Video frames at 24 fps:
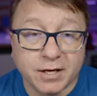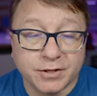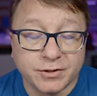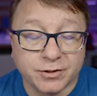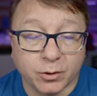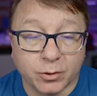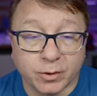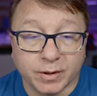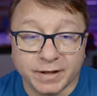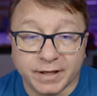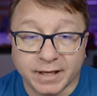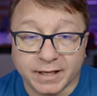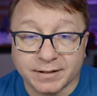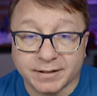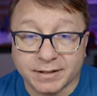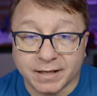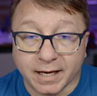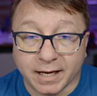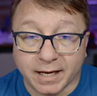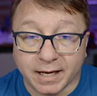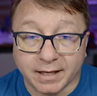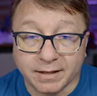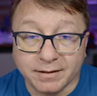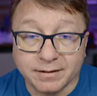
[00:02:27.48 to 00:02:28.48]
So in this
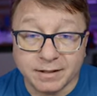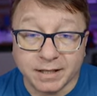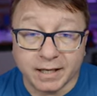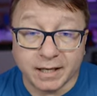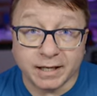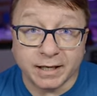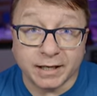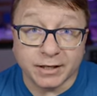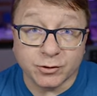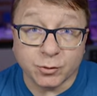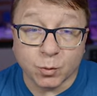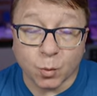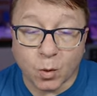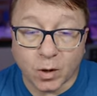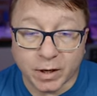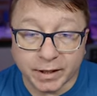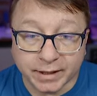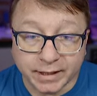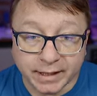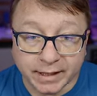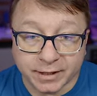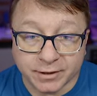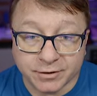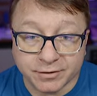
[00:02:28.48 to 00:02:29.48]
case, it is
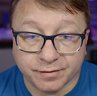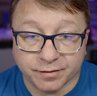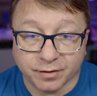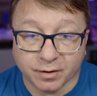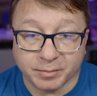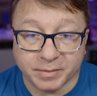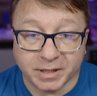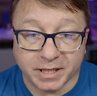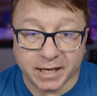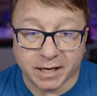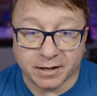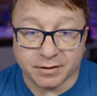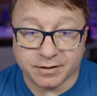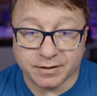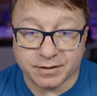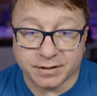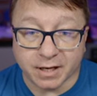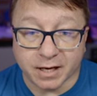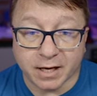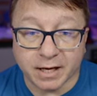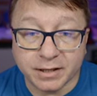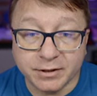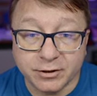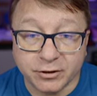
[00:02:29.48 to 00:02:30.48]
1 inch from the
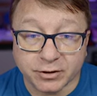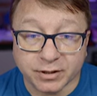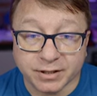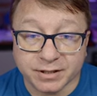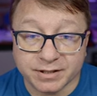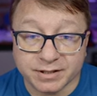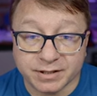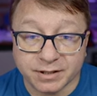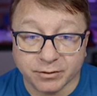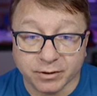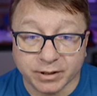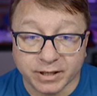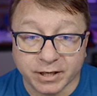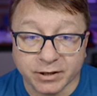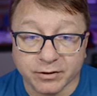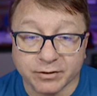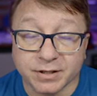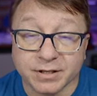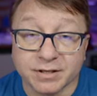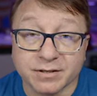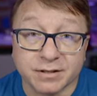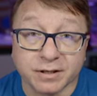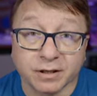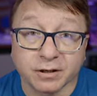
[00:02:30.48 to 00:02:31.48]
outside. You can see right here
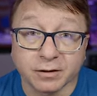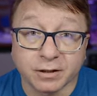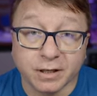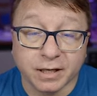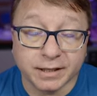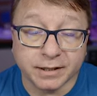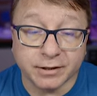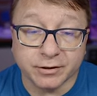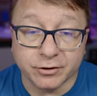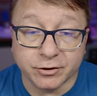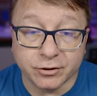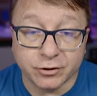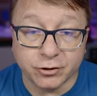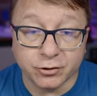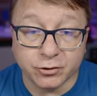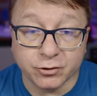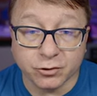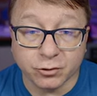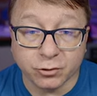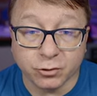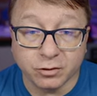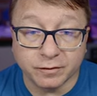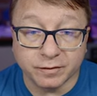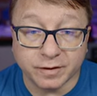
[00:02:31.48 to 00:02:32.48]
the center line of the
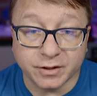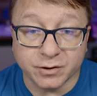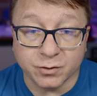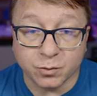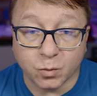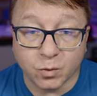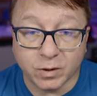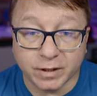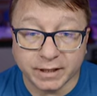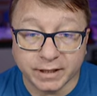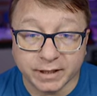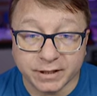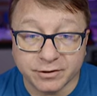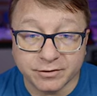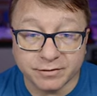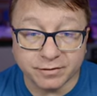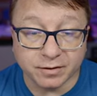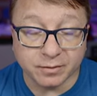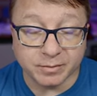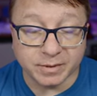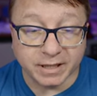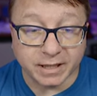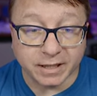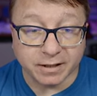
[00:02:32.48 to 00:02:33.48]
juice groove is 1 inch
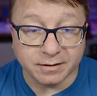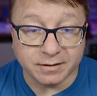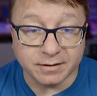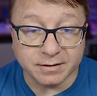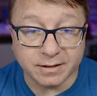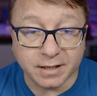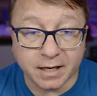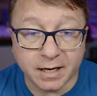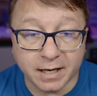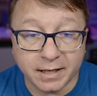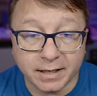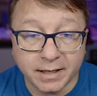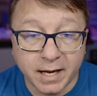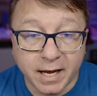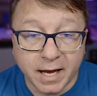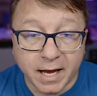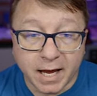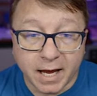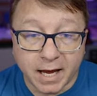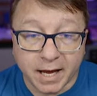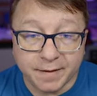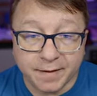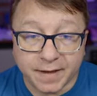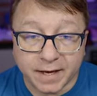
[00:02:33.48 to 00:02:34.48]
from the outside,
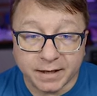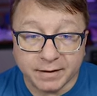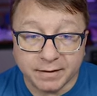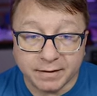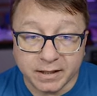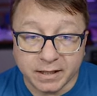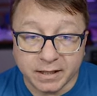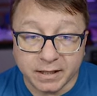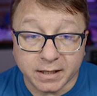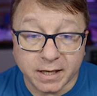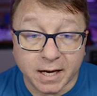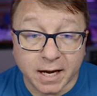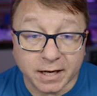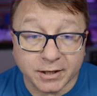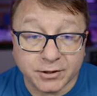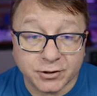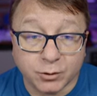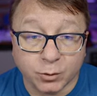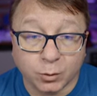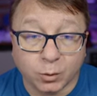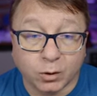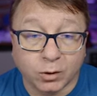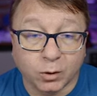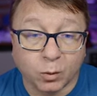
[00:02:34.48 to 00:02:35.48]
and then the
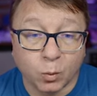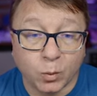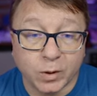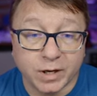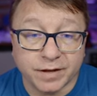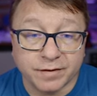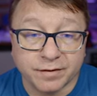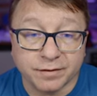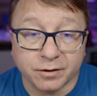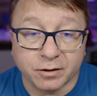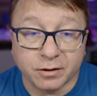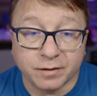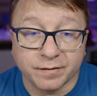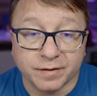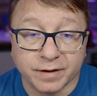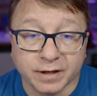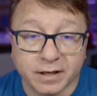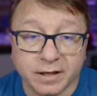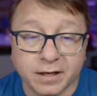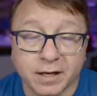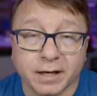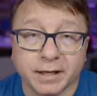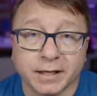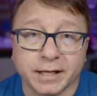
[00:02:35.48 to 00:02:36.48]
actual width of
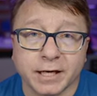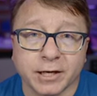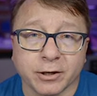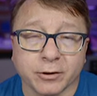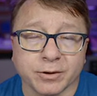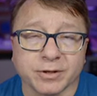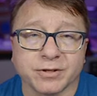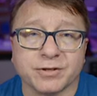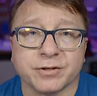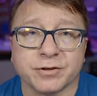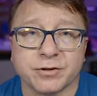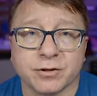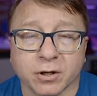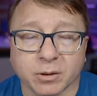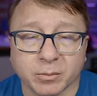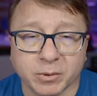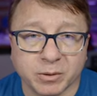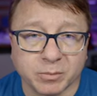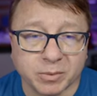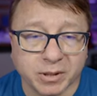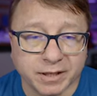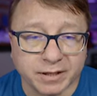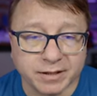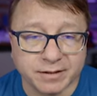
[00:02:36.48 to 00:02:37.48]
the cut here is
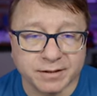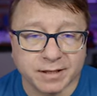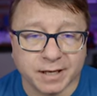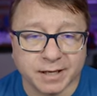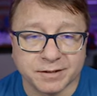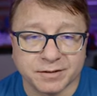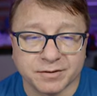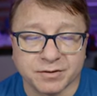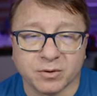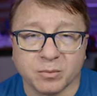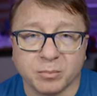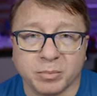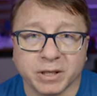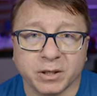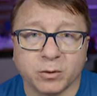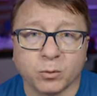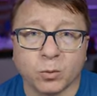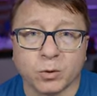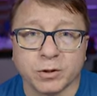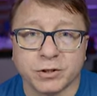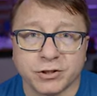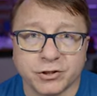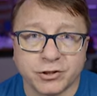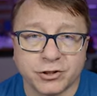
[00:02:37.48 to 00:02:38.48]
determined by the size of the bit,
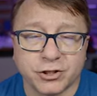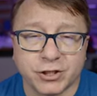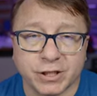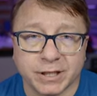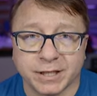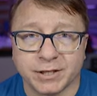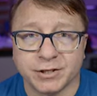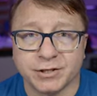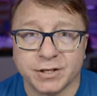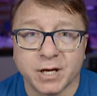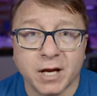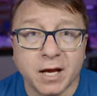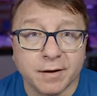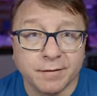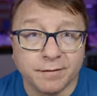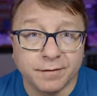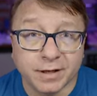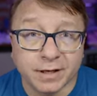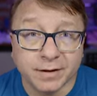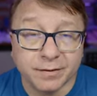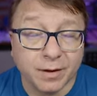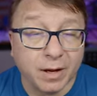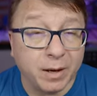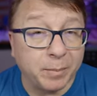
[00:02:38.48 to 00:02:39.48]
which is changed
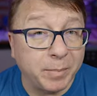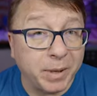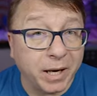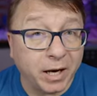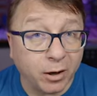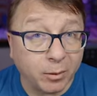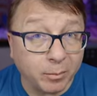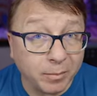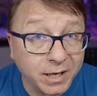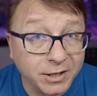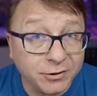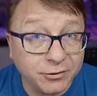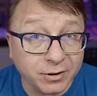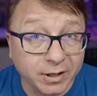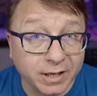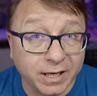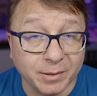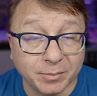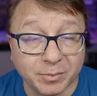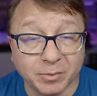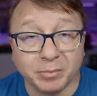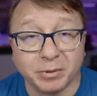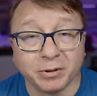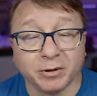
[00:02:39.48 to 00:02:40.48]
via the parametric
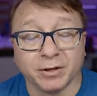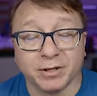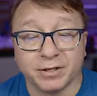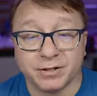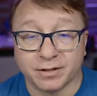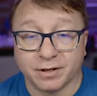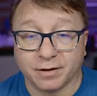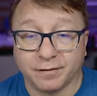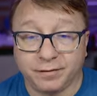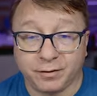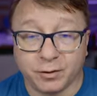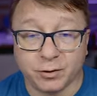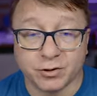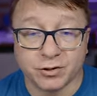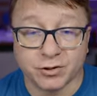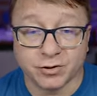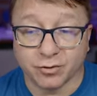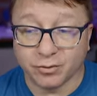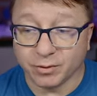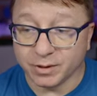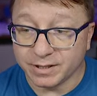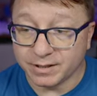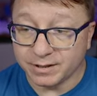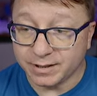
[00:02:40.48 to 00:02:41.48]
capabilities of
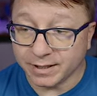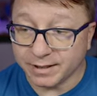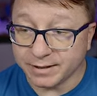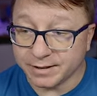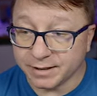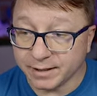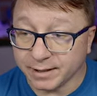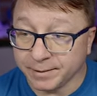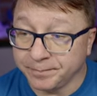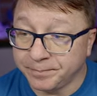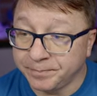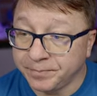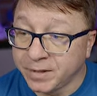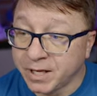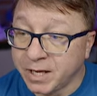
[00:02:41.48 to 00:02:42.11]
Fusion 360.